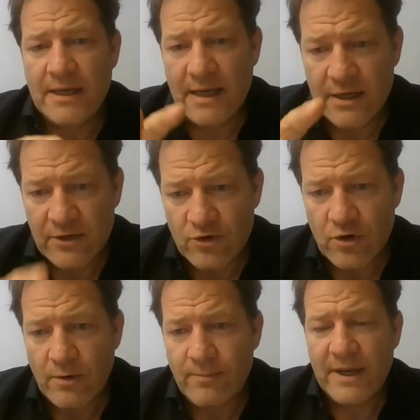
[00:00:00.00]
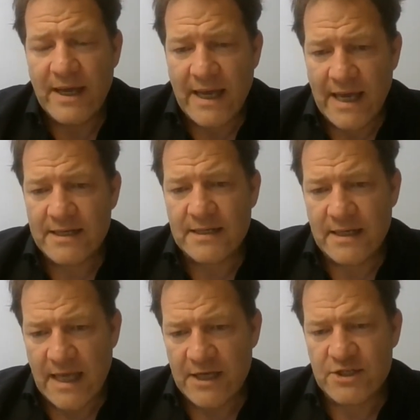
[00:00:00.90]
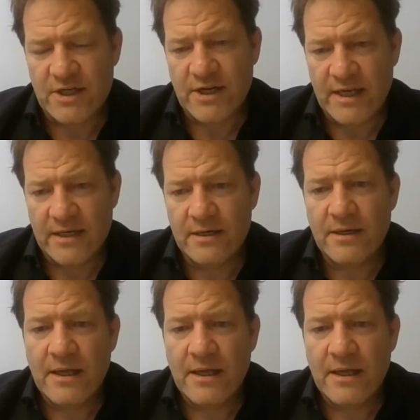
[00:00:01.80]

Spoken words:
in Europe, and in Asia here,